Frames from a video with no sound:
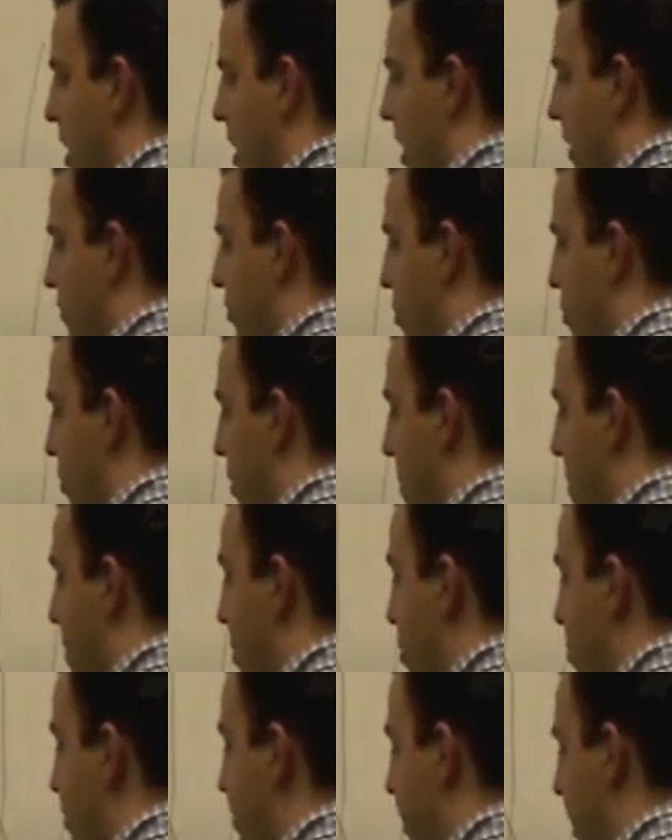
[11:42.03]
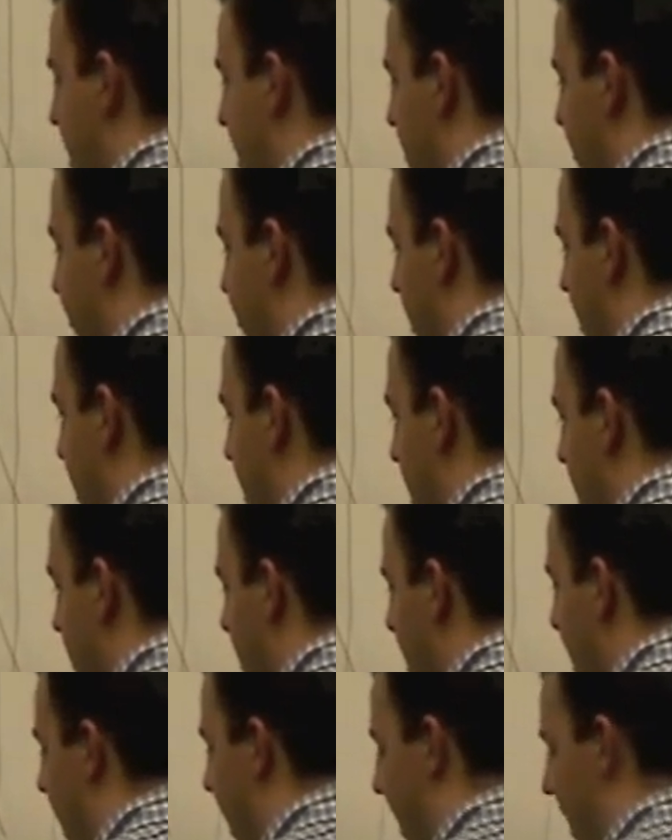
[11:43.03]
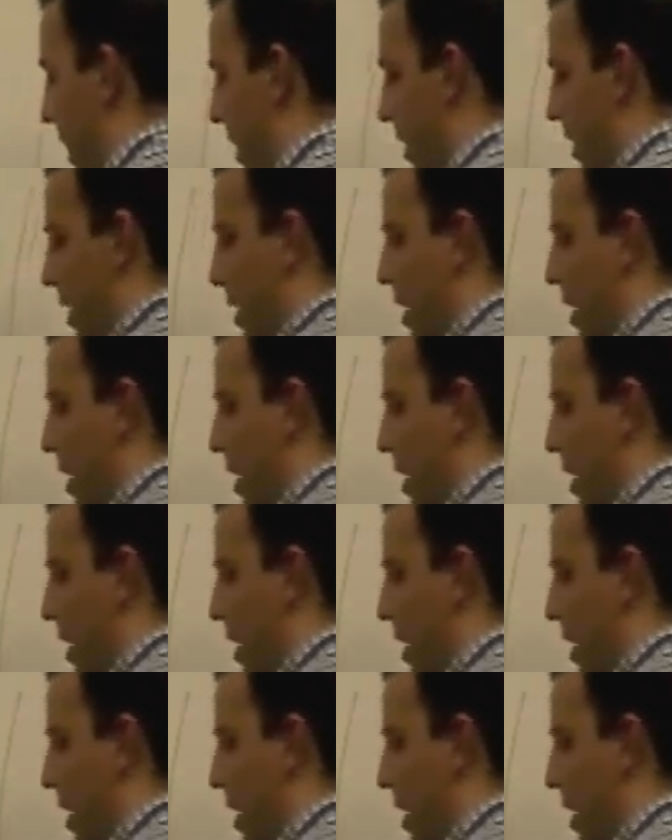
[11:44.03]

If you remove him from the play,